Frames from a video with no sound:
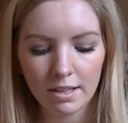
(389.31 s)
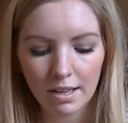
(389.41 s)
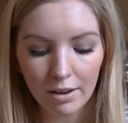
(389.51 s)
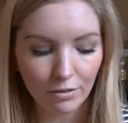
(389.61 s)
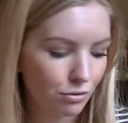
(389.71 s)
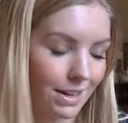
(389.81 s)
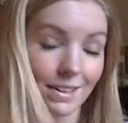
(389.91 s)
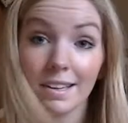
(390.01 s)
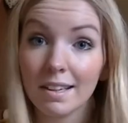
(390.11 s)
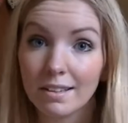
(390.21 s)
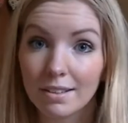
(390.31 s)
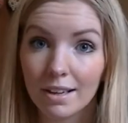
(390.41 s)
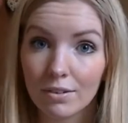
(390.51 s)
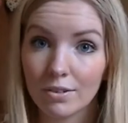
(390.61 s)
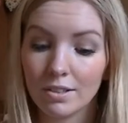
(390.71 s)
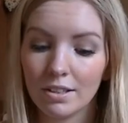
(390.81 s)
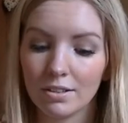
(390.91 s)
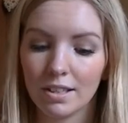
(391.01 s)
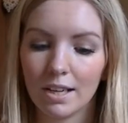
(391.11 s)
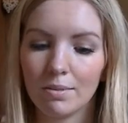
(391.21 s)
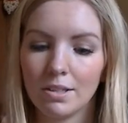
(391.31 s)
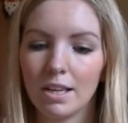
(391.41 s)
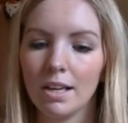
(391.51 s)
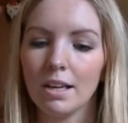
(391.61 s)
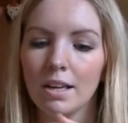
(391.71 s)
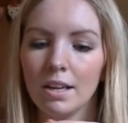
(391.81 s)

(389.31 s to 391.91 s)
I haven't tried any of these yet, obviously, because they came a day,